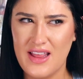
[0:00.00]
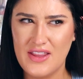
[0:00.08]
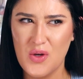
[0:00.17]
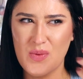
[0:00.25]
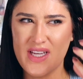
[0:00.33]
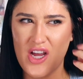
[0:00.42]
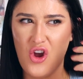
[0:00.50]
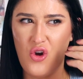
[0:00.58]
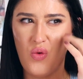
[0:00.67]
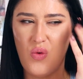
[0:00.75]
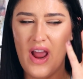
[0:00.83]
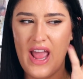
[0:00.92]
Like there was like a
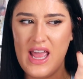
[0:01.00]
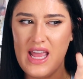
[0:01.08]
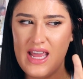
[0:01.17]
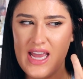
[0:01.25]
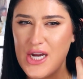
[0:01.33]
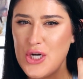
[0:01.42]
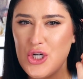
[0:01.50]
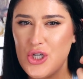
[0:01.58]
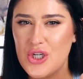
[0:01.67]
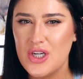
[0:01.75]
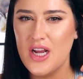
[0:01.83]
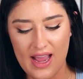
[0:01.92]

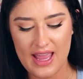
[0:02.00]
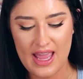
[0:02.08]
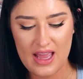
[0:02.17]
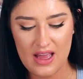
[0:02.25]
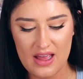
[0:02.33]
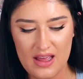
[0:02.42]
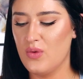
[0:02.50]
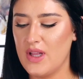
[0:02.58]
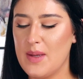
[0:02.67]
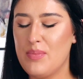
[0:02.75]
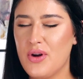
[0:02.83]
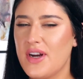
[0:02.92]
grayish, like I can't
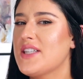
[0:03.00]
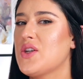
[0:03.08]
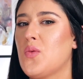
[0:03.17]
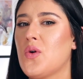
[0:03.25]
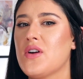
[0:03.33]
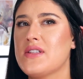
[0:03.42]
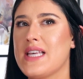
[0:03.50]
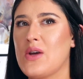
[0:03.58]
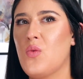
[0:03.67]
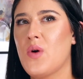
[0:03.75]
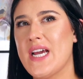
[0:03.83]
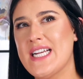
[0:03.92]
really put into words like
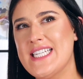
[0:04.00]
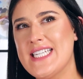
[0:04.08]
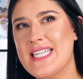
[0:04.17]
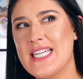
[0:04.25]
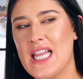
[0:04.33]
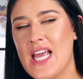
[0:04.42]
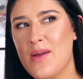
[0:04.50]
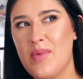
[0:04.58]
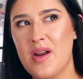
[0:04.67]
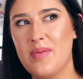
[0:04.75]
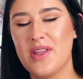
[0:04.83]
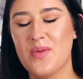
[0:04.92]
what I didn't like about
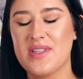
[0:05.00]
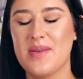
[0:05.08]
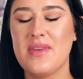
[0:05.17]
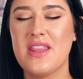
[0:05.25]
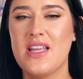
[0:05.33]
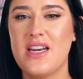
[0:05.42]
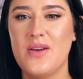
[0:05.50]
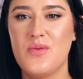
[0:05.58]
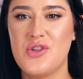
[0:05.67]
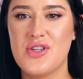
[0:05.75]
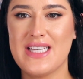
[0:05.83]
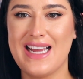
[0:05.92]
it, but there was something that it was
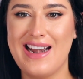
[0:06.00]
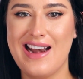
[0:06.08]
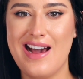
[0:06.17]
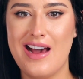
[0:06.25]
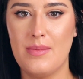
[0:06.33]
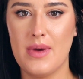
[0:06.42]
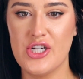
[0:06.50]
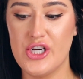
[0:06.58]
just like not my